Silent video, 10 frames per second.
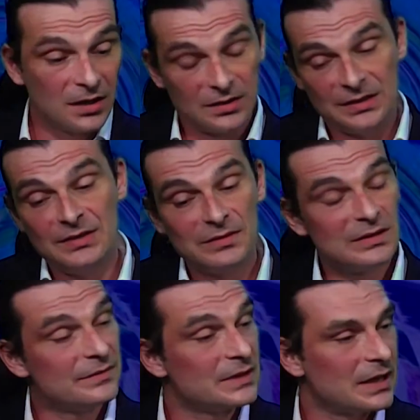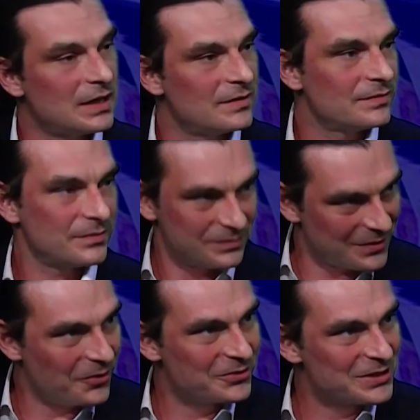even if they have
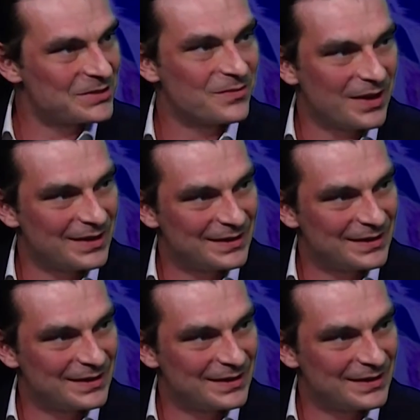all this valid